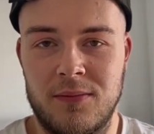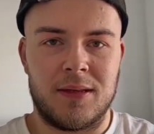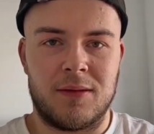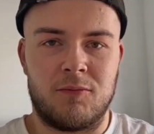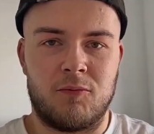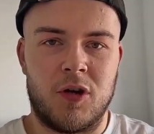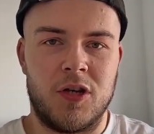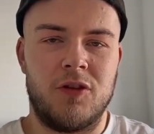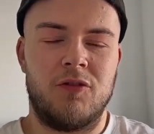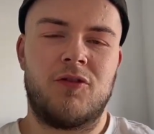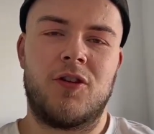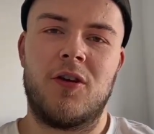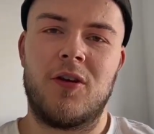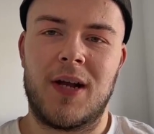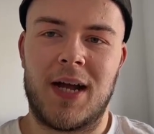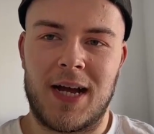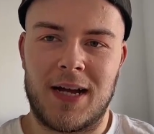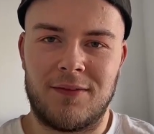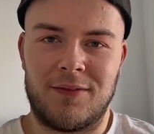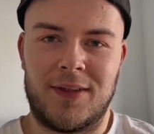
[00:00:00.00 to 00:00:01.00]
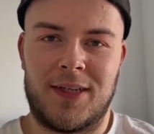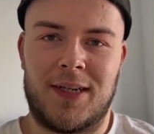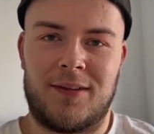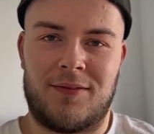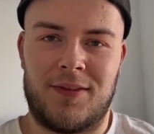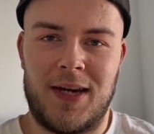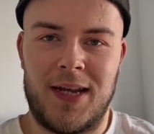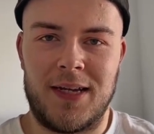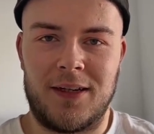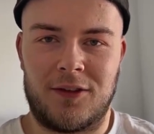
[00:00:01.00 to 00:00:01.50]
When you don't have an
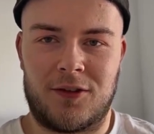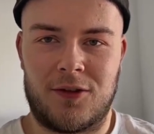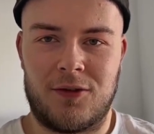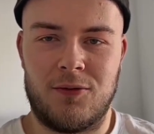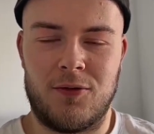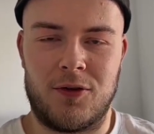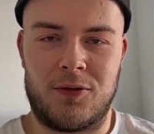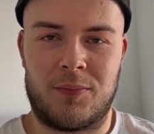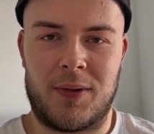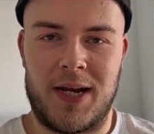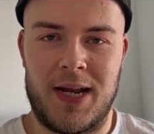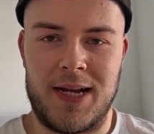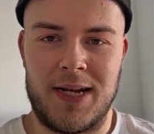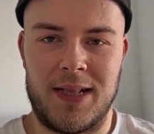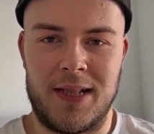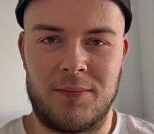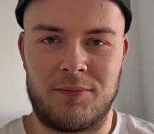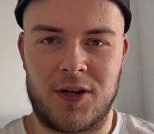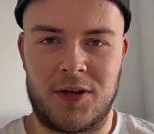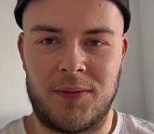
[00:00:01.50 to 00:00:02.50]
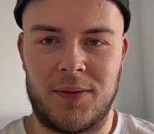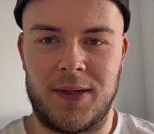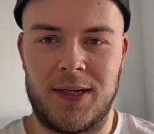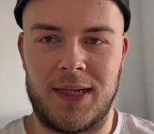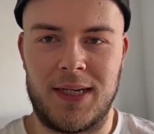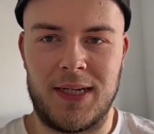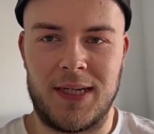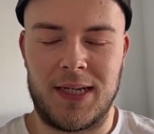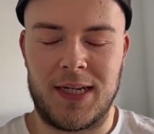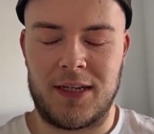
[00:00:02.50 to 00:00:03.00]
athletic squad playing in the Premier
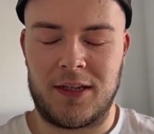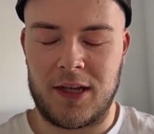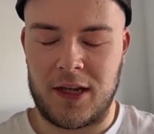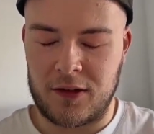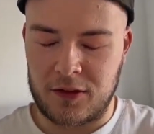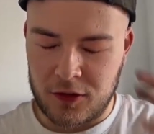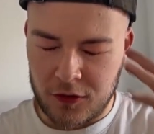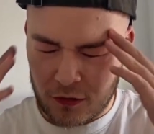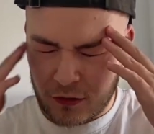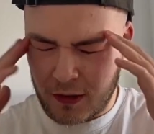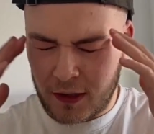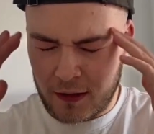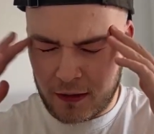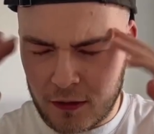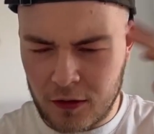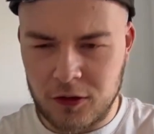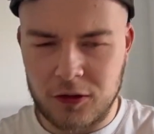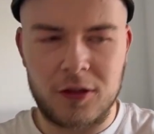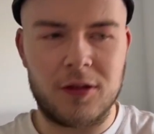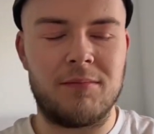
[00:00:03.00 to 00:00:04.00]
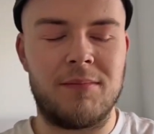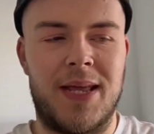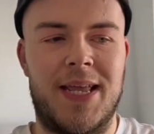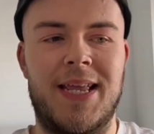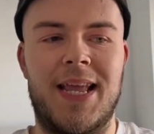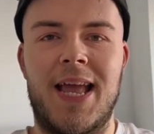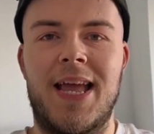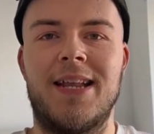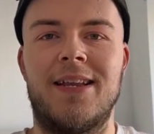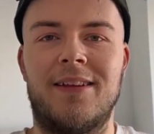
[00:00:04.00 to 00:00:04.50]
League, it doesn't make
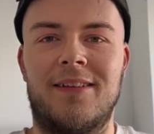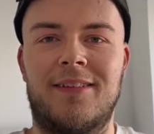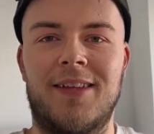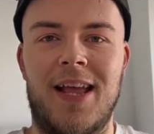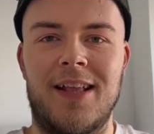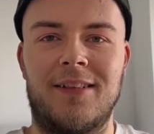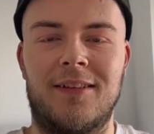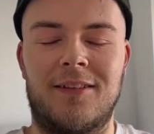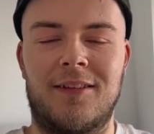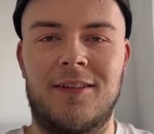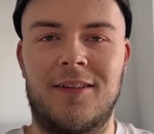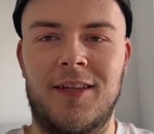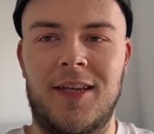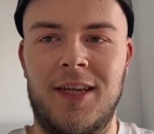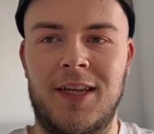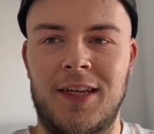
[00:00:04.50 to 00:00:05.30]
any sense.